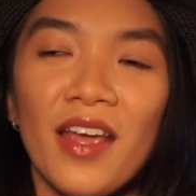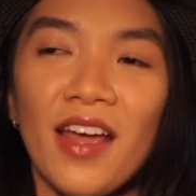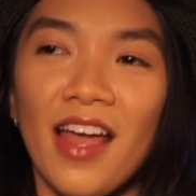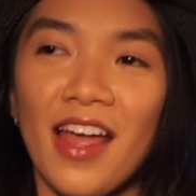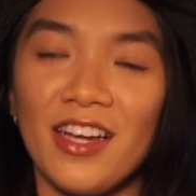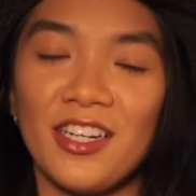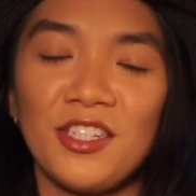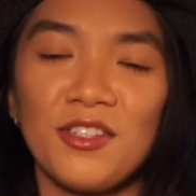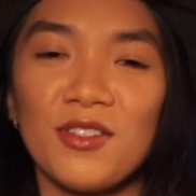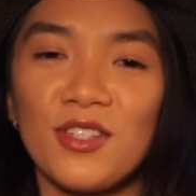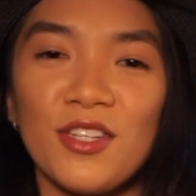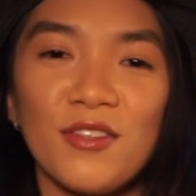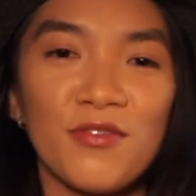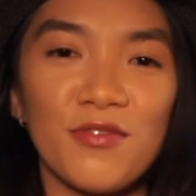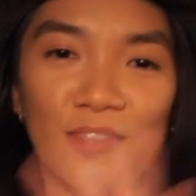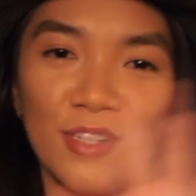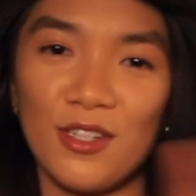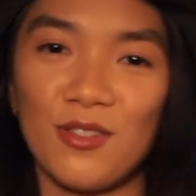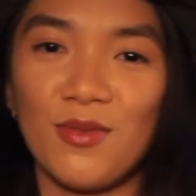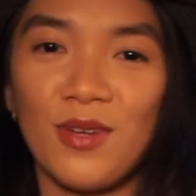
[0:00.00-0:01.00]
and she was the
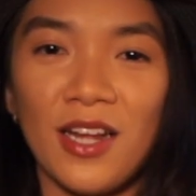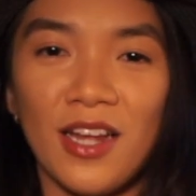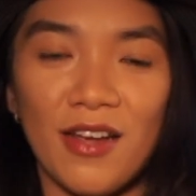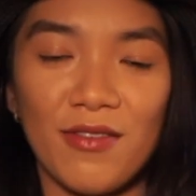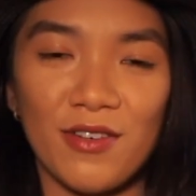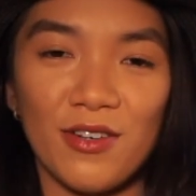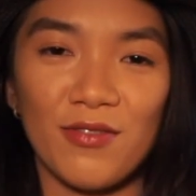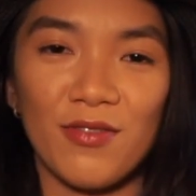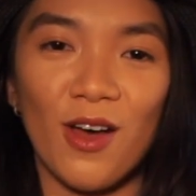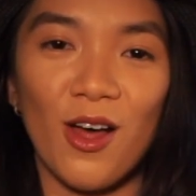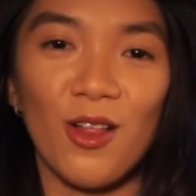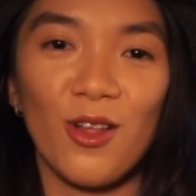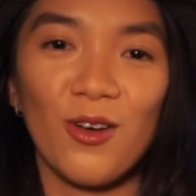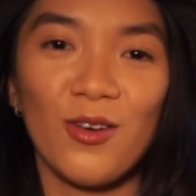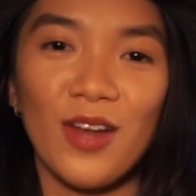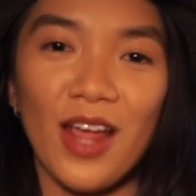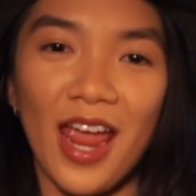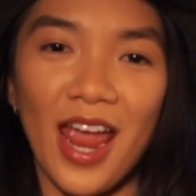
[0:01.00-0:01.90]
first one I ever followed,